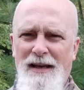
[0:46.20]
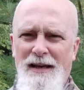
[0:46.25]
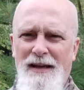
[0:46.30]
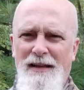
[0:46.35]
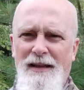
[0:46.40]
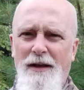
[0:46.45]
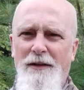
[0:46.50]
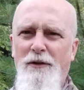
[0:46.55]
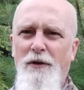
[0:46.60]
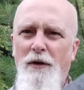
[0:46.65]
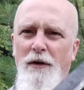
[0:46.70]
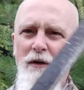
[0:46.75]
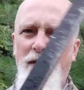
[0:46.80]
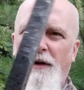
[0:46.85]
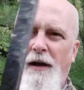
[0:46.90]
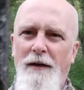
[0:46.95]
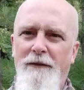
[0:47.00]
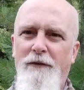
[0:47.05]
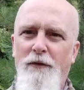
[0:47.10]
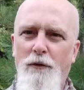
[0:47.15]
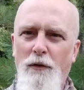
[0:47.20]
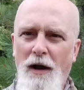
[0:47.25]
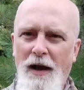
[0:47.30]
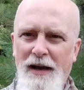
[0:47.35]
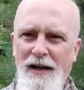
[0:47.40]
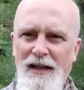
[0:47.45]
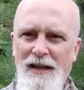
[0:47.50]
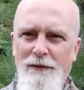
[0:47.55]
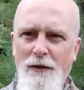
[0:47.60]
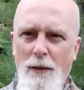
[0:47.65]
Now there are a
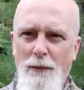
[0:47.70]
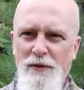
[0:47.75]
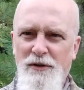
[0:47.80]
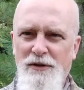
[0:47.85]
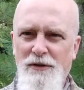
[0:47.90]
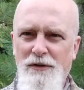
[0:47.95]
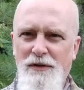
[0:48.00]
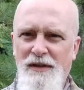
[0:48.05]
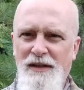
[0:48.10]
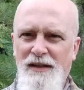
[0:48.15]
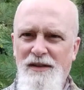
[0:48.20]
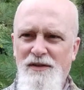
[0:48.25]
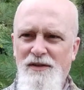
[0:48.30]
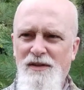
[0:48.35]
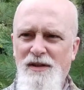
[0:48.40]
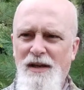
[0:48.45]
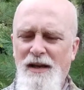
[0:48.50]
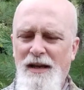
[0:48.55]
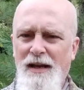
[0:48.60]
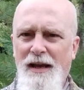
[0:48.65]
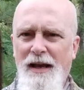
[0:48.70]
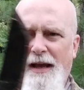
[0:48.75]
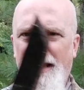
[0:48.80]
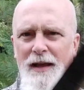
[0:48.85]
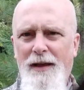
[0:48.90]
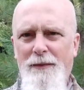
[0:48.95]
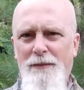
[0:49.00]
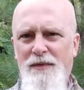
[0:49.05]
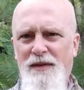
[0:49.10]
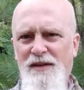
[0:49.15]
variety of opportunities.
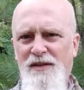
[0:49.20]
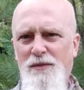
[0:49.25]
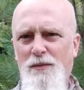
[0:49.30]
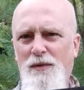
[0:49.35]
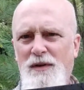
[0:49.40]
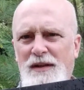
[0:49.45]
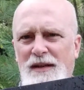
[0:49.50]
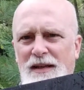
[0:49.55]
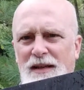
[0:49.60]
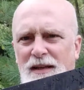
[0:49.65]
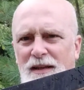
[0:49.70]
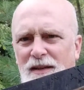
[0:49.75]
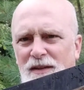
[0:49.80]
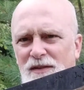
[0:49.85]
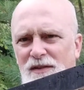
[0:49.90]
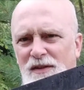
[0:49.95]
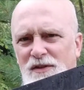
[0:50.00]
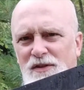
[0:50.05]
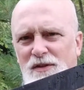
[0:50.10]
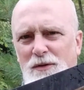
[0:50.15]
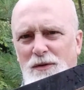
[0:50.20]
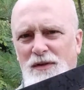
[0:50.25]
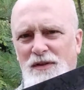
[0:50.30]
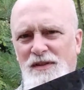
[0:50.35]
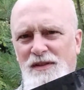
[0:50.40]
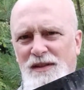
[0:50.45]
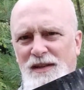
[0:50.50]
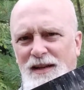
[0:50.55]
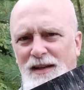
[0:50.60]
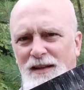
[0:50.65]
This one is, as you can
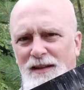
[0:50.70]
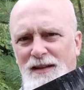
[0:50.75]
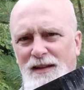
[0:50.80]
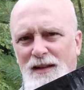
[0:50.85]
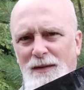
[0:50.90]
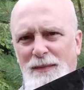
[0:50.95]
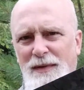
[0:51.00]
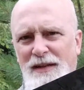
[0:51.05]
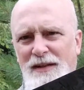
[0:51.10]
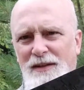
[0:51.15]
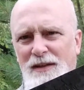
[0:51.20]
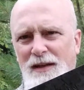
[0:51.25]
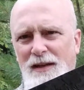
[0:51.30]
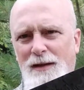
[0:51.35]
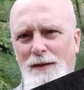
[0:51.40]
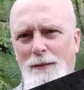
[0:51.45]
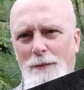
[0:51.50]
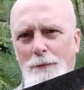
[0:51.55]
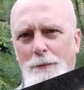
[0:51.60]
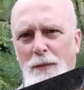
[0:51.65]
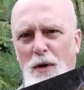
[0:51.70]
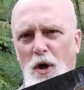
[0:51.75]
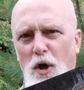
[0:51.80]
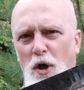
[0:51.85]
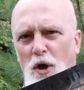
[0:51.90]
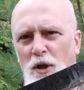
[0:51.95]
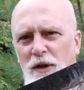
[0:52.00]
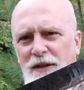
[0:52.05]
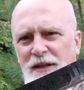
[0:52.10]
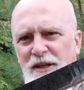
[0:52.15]
see, a little bit
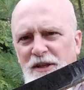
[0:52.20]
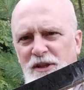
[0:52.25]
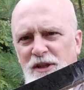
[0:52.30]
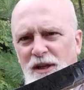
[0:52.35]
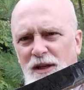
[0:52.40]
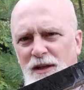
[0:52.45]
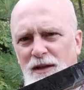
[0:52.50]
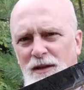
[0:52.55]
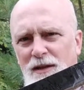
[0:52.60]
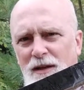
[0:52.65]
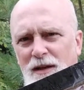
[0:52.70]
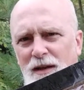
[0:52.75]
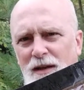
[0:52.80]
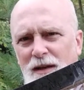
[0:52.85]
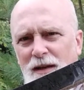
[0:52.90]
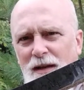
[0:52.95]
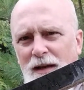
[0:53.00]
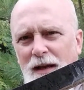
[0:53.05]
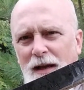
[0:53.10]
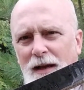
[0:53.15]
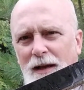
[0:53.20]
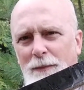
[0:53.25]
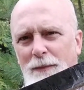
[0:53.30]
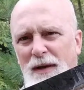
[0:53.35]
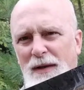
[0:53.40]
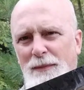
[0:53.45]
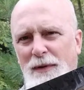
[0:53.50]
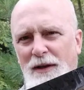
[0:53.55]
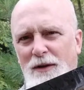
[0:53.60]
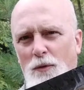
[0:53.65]
Mall Ninja,
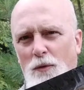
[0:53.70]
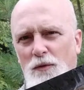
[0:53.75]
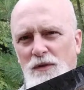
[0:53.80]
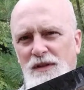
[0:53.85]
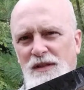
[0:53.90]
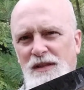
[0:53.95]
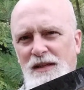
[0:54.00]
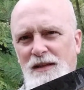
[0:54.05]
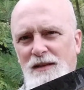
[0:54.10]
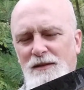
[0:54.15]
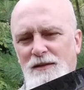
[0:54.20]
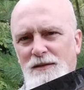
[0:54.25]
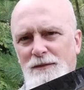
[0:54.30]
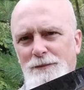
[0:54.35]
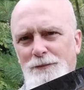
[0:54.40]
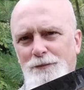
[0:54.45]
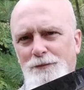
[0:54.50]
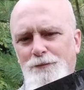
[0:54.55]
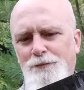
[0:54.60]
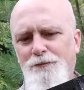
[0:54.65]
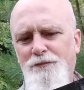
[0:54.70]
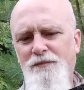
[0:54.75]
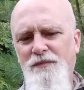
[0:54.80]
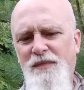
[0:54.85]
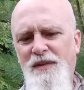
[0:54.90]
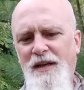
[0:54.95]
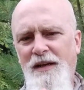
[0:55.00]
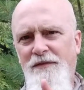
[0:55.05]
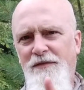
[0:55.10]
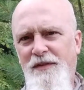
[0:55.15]
made by Cold Steel,
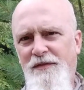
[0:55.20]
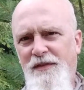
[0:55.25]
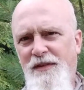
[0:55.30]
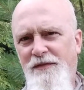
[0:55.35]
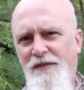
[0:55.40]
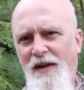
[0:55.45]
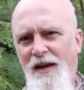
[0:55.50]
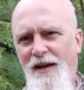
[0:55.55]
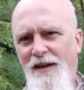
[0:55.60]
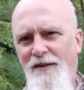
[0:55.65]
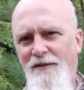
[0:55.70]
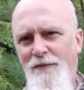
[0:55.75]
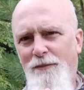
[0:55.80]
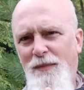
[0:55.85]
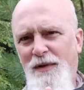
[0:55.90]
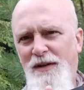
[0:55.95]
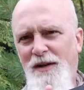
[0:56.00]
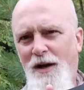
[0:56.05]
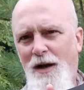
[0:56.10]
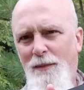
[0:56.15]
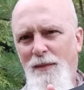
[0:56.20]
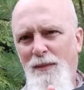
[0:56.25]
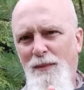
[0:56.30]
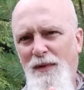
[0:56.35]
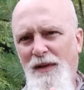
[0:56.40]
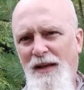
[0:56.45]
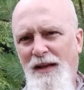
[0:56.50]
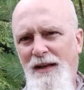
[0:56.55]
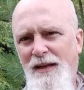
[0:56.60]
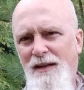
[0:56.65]
1055 mid-carbon
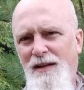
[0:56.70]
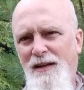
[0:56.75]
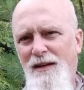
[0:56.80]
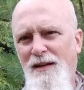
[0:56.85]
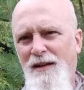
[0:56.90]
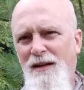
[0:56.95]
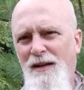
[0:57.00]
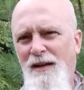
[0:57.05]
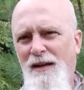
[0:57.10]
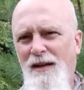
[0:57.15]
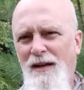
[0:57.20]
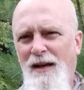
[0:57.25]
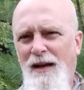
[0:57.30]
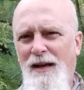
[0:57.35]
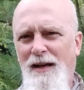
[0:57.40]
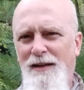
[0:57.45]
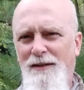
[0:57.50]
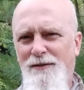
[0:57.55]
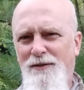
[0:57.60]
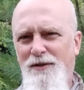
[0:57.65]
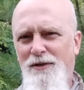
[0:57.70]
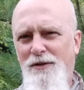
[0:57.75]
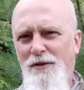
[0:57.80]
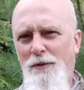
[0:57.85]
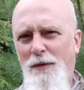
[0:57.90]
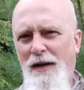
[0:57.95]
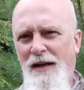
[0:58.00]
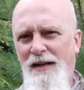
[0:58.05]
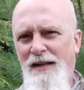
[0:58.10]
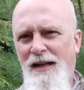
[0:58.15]
blade,
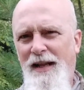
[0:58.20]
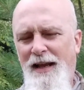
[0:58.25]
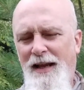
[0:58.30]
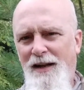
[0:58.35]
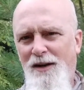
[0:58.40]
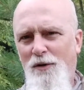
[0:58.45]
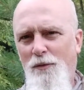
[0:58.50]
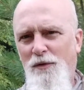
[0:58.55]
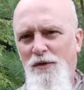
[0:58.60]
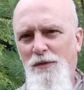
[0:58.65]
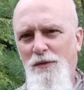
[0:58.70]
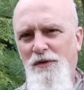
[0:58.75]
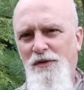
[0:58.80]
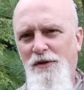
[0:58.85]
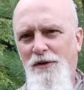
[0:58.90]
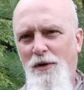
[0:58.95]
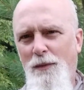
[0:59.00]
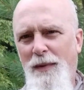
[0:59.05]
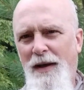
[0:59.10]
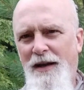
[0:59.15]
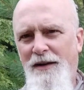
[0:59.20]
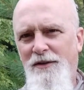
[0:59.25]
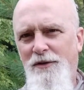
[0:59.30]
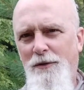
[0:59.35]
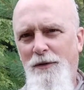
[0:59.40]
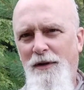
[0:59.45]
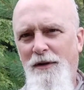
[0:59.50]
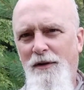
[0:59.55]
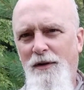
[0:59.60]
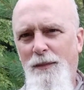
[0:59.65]
two-handed handle, which we'll circle back to
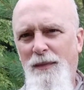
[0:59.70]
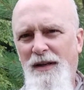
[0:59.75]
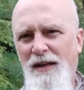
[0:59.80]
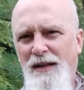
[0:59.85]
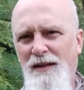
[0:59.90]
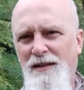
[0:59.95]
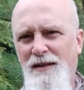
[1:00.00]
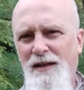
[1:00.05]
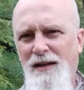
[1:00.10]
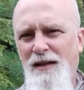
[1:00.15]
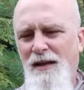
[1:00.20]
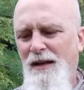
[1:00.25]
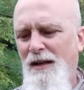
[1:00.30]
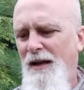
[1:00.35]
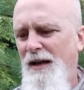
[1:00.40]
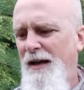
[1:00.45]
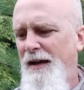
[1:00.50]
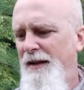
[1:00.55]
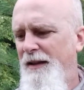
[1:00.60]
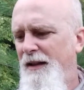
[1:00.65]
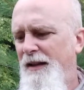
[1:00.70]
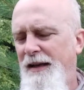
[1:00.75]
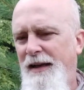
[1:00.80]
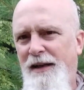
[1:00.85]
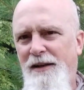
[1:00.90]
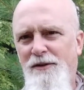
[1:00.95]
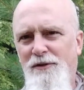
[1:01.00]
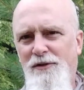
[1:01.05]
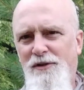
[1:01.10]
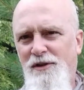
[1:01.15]
here in a minute. The
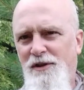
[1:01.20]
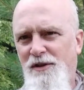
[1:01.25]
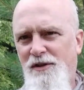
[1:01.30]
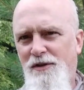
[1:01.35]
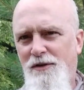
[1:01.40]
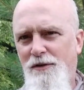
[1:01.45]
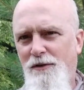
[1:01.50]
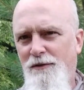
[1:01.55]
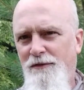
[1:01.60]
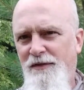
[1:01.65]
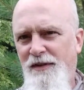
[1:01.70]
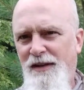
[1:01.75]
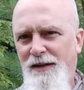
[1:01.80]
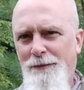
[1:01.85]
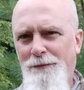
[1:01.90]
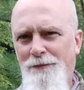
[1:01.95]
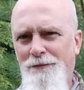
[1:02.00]
lanyard's just goofy.